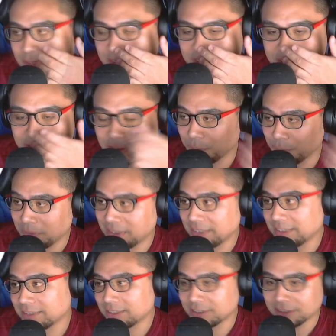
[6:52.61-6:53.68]
So it could be like
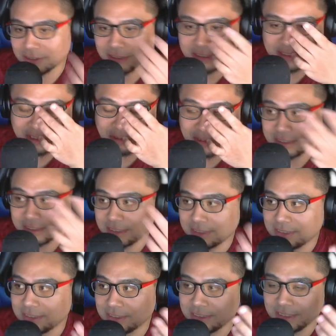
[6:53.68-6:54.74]
this also. There's no
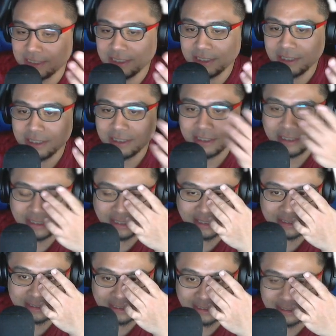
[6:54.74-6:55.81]
consistency.
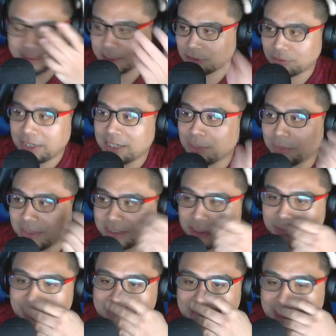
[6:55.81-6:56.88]
This is a randomizer
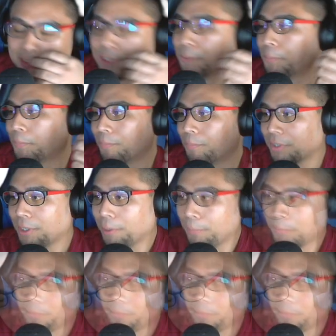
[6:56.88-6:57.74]
basically. Okay?